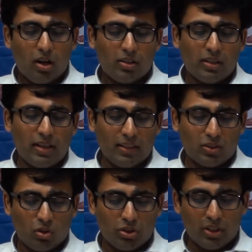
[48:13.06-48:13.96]
The next
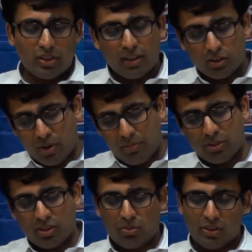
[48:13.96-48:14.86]
question is by
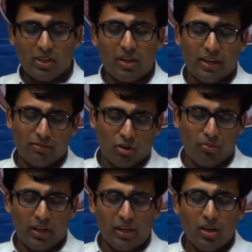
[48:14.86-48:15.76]
Mr. Bansal again from
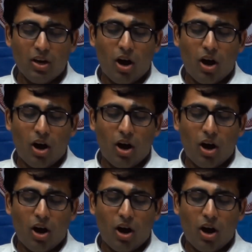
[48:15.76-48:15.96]
Delhi.